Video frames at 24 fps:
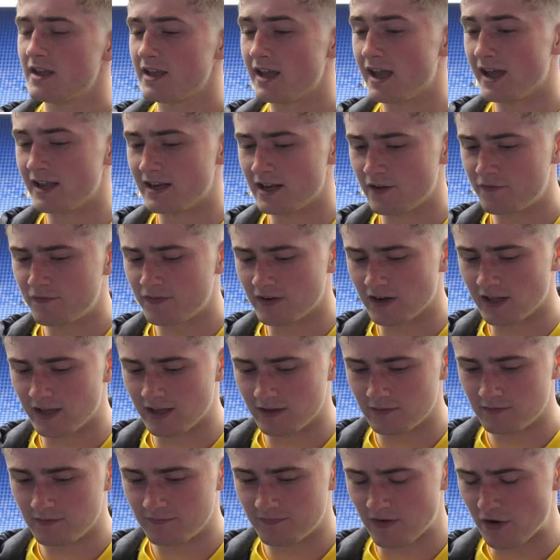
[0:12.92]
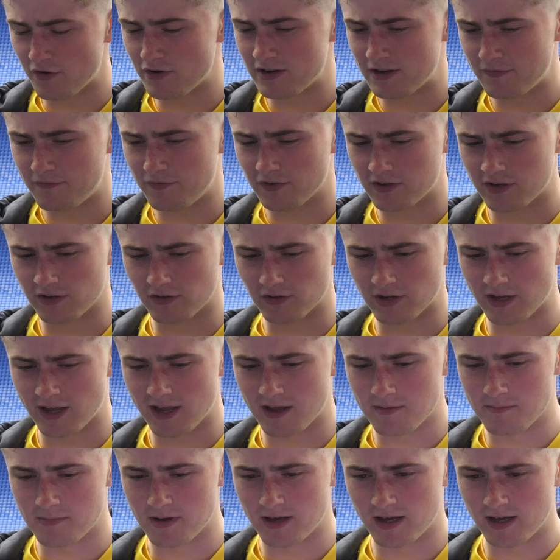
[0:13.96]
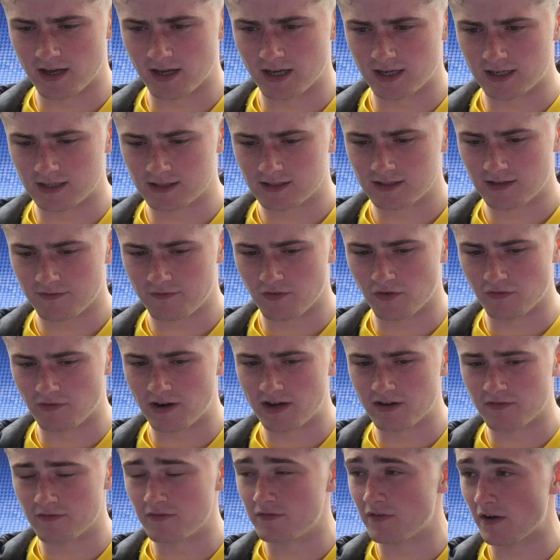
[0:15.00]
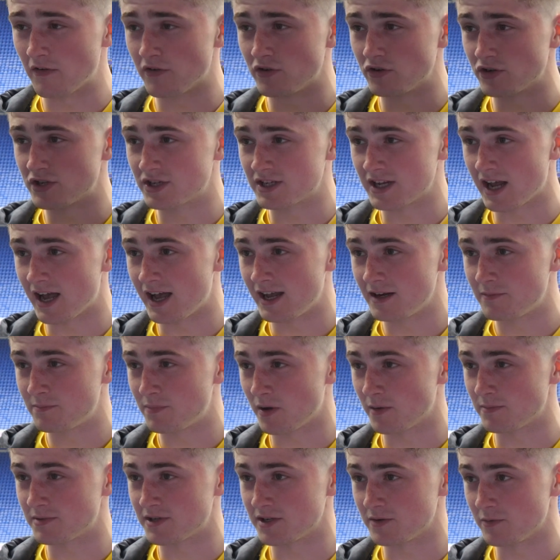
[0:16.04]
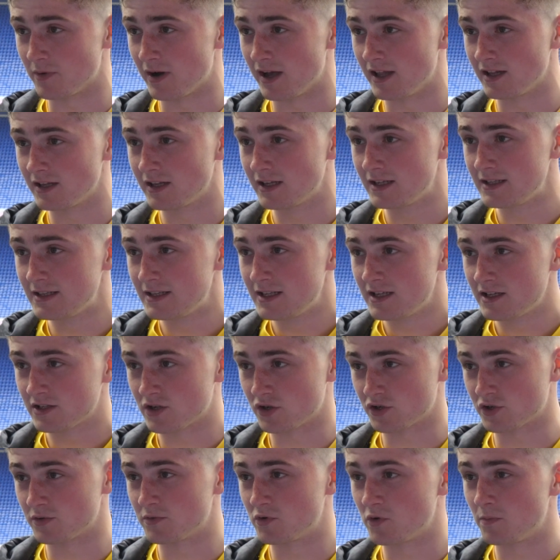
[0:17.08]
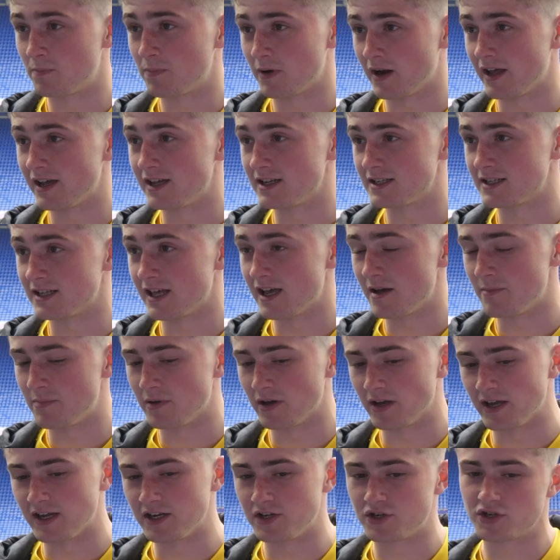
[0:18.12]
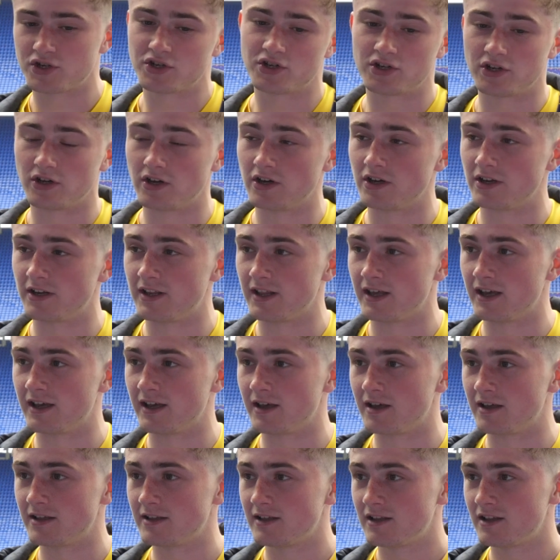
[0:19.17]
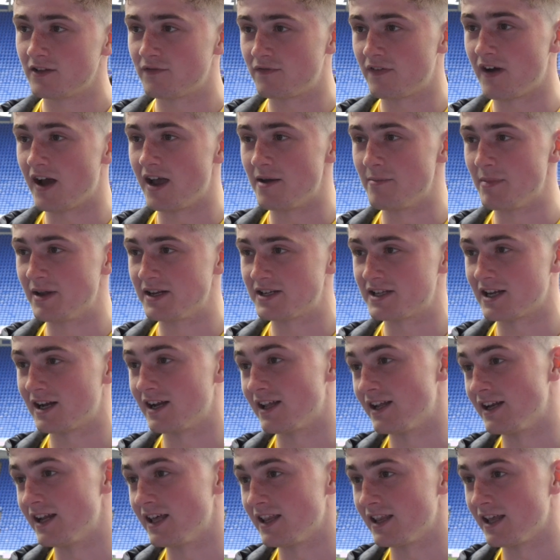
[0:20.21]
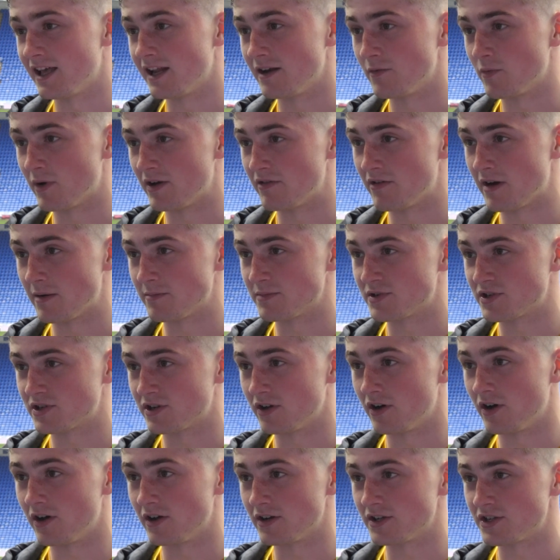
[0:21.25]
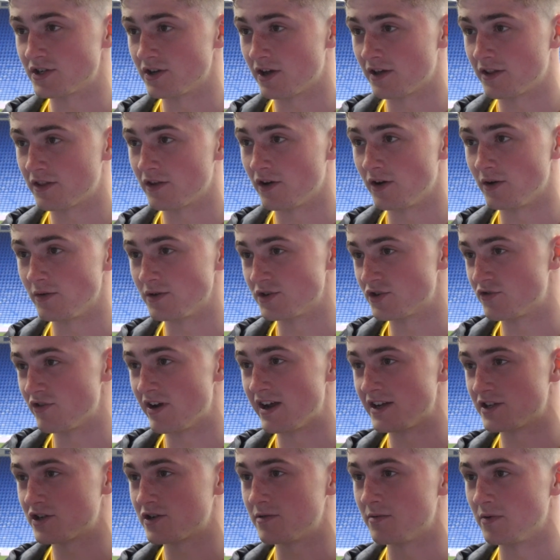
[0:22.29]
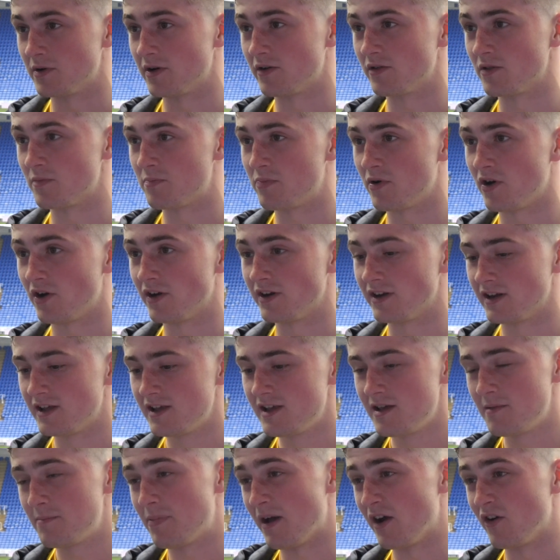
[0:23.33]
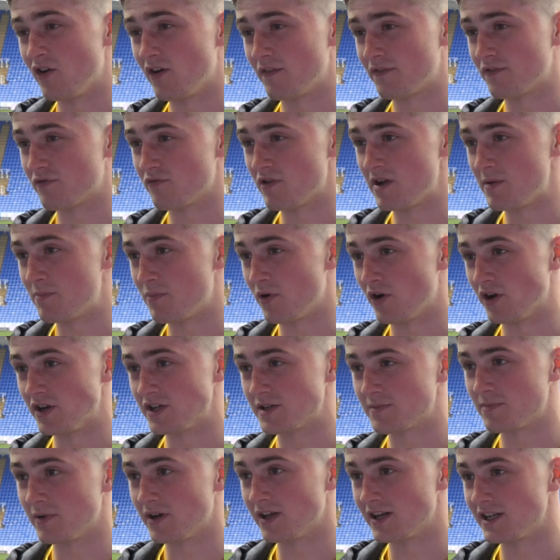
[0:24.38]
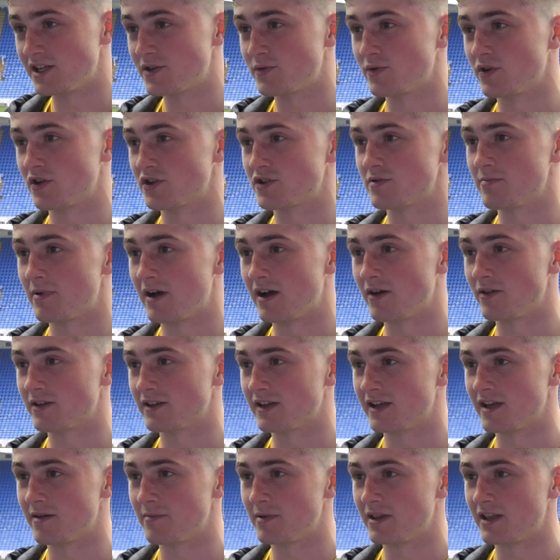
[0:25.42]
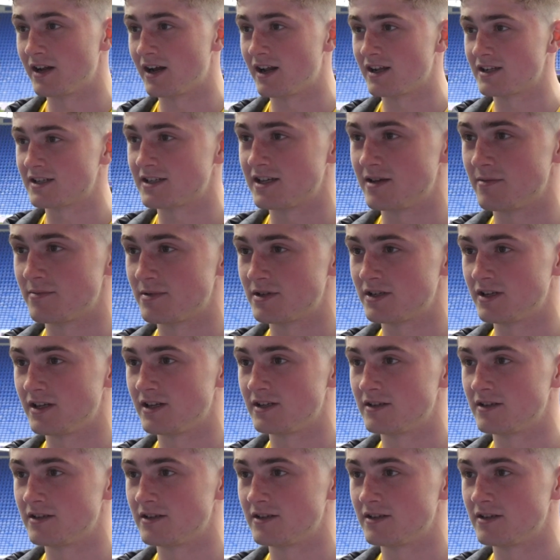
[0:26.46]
Yeah, definitely. Very difficult game. I thought Reading were a very good side, popped it well. Got some good players there, but it just showed the fighting mentality near the end where Rams scored. So I thought it was great to come away with a point. Better off 3 points, but at least we got some out of the game in the last game of the season.